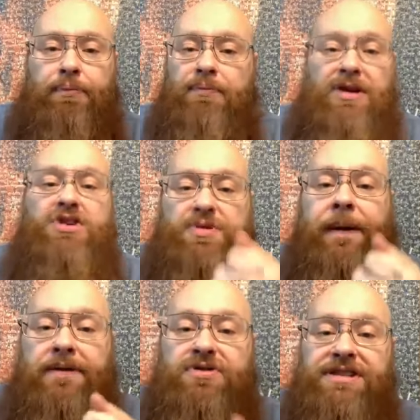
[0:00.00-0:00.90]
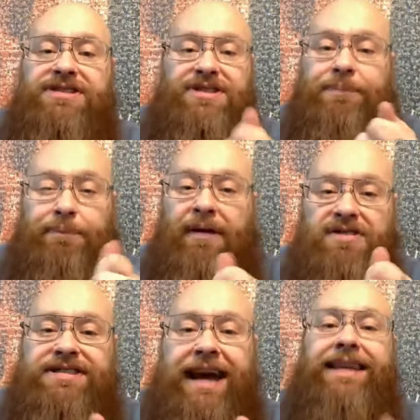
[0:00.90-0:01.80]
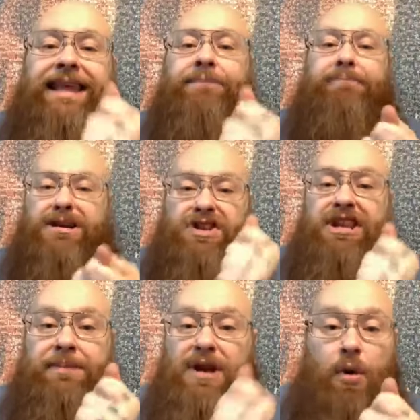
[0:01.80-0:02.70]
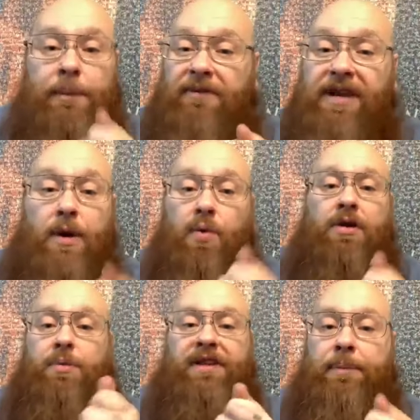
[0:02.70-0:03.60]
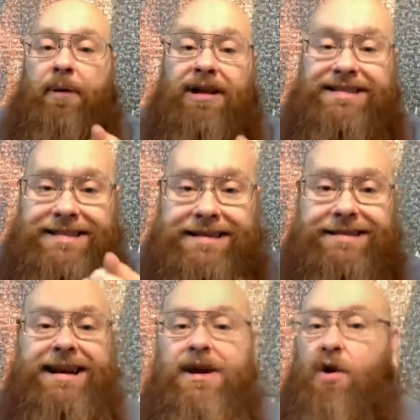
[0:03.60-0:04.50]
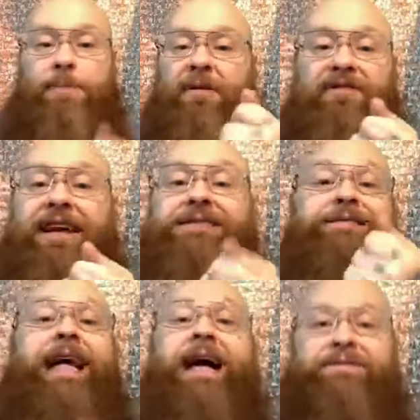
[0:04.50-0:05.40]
conspiracies and prophesying them, mixing them into our prophetic word with our policies or prophetic stuff.